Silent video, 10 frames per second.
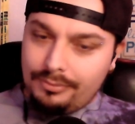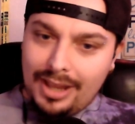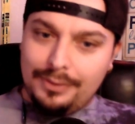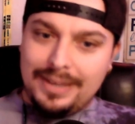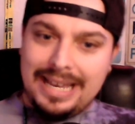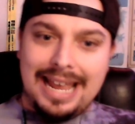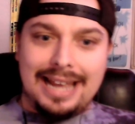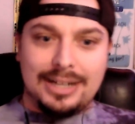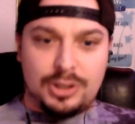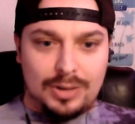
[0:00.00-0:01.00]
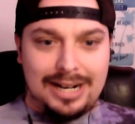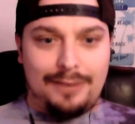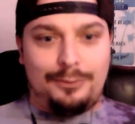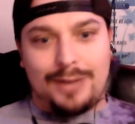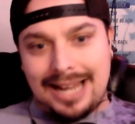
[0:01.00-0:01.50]
the integrated
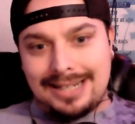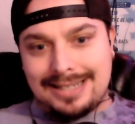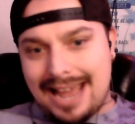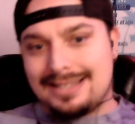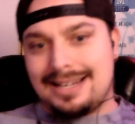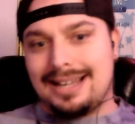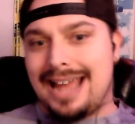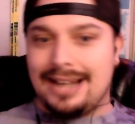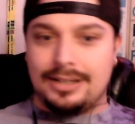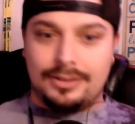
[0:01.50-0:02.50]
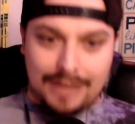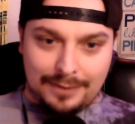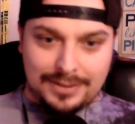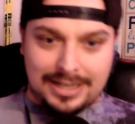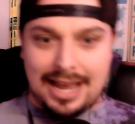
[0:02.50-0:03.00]
flight test. Again,
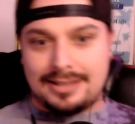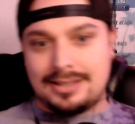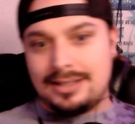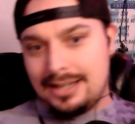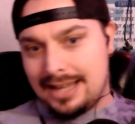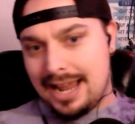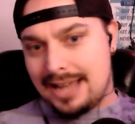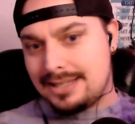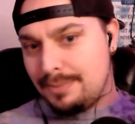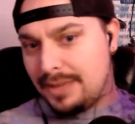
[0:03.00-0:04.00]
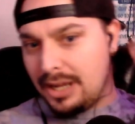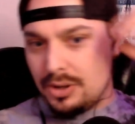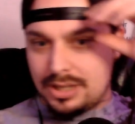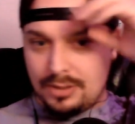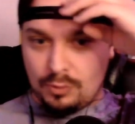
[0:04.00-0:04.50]
FTS, in case something
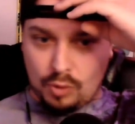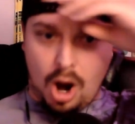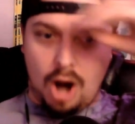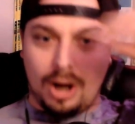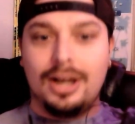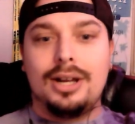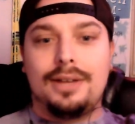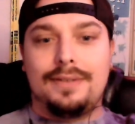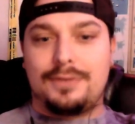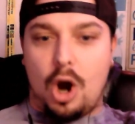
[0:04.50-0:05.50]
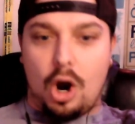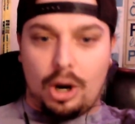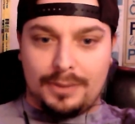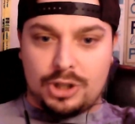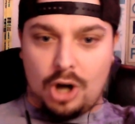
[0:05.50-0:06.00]
goes wrong, they have to
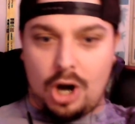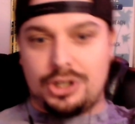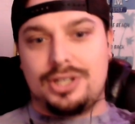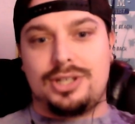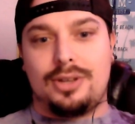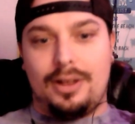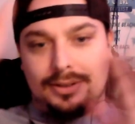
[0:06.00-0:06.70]
arm the charges, so they'll